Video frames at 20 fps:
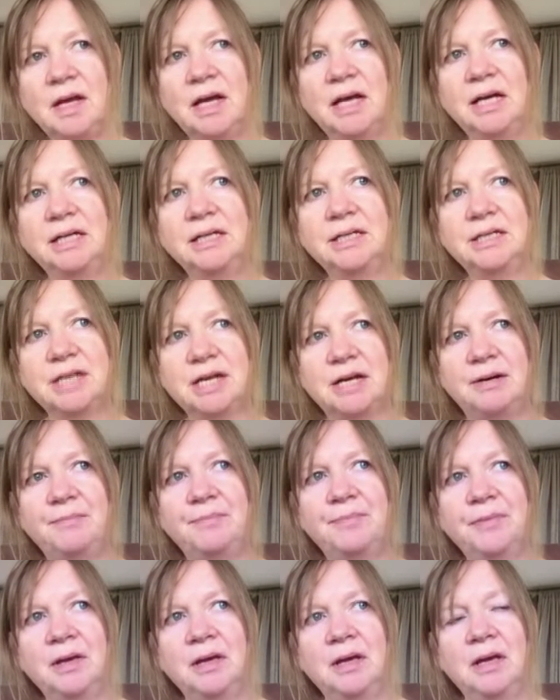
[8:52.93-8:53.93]
And
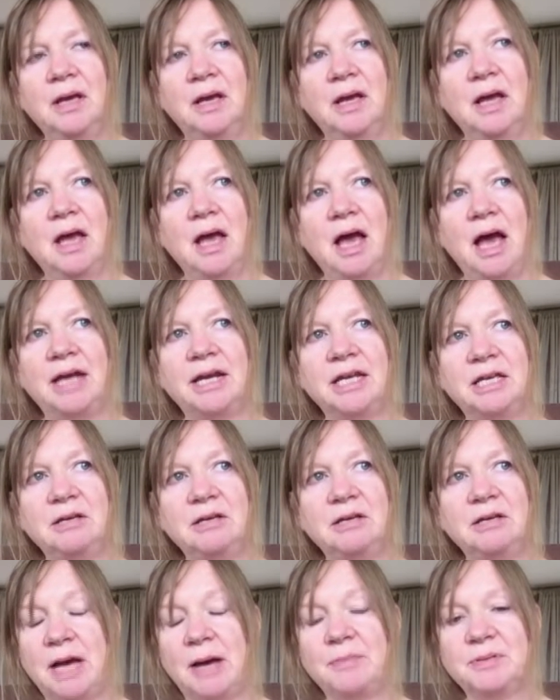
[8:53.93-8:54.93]

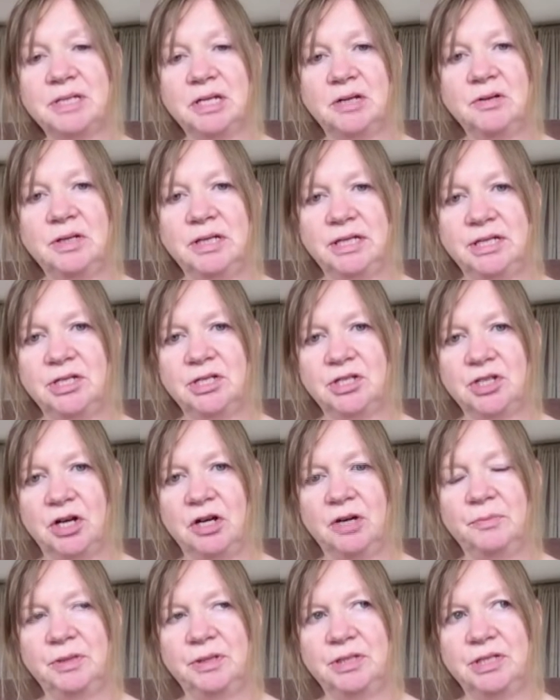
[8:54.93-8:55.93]
he was absolutely
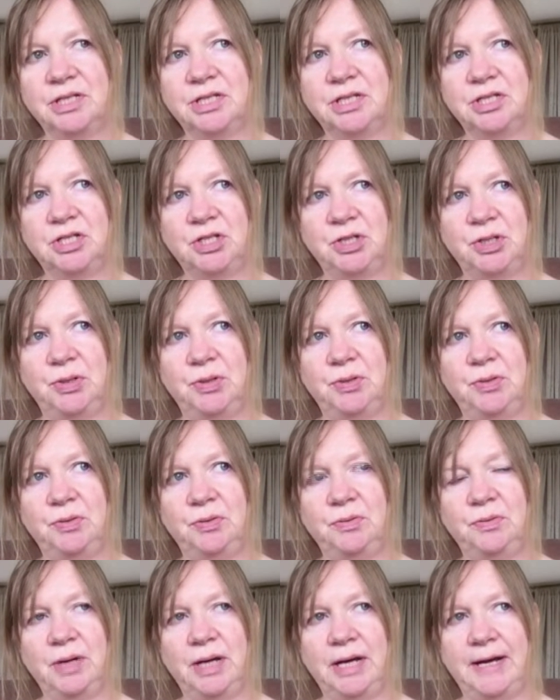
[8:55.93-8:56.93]
determined to,
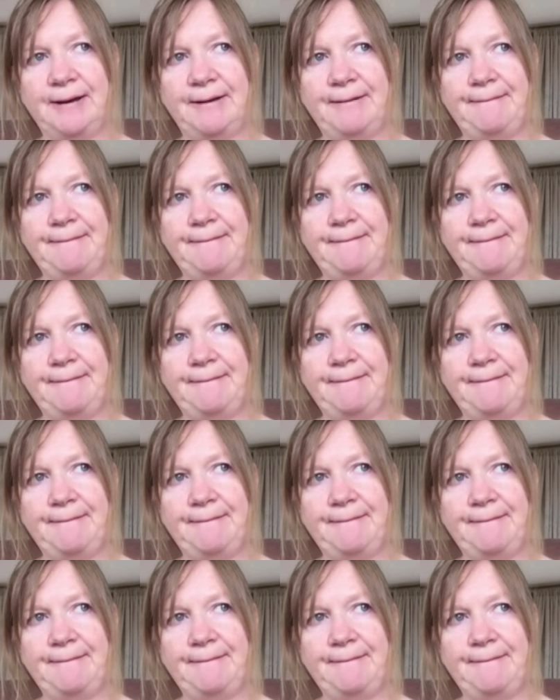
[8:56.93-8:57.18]
you